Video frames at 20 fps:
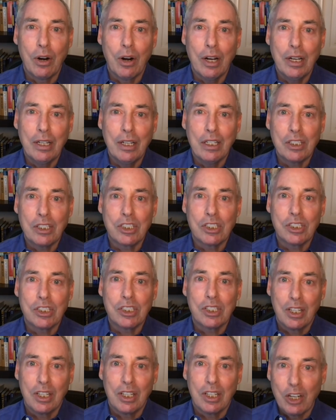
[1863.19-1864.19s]
audience,
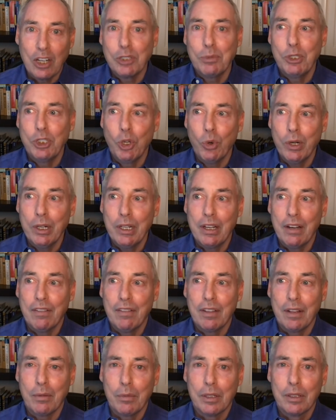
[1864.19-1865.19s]
the large majority
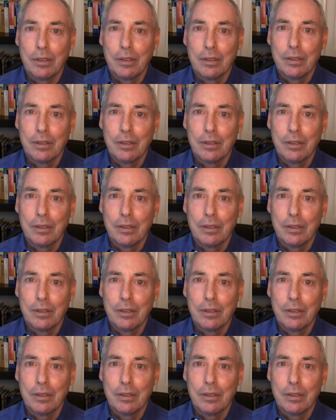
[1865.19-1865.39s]
of them,